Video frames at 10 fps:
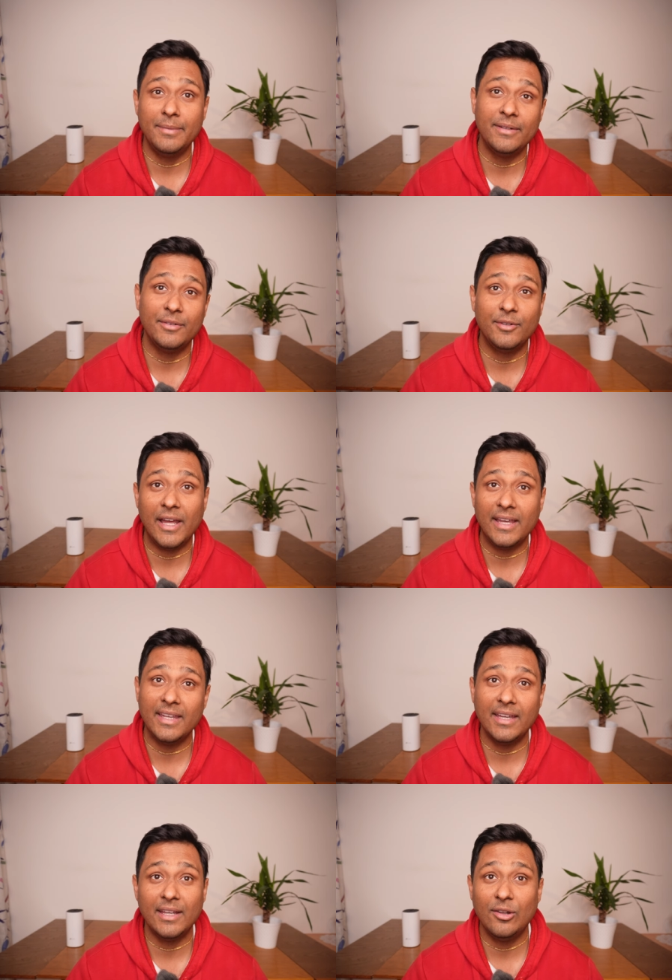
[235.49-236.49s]
been
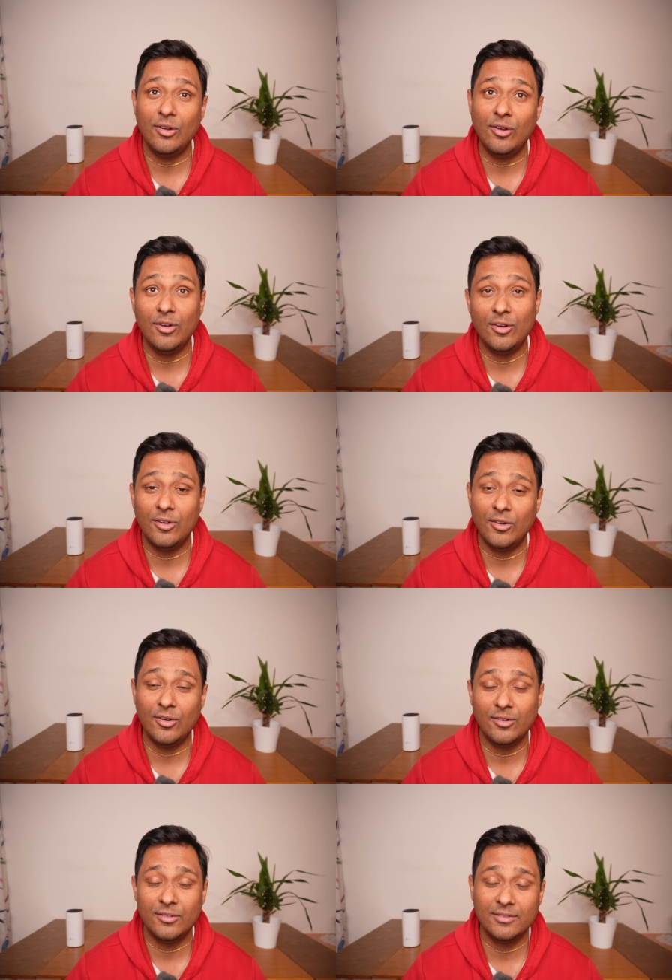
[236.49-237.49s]
dragging
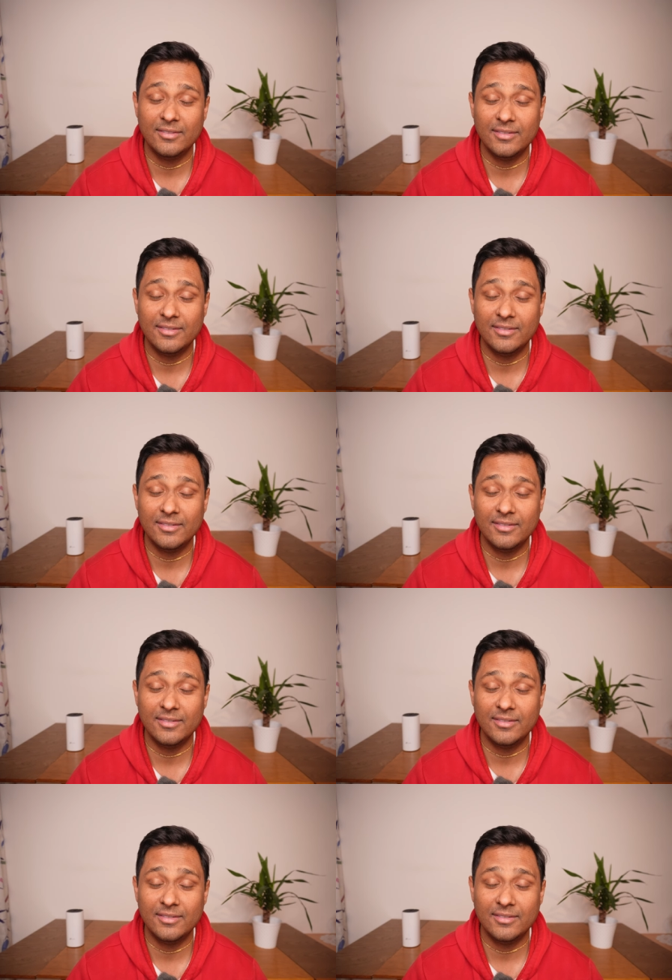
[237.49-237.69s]
along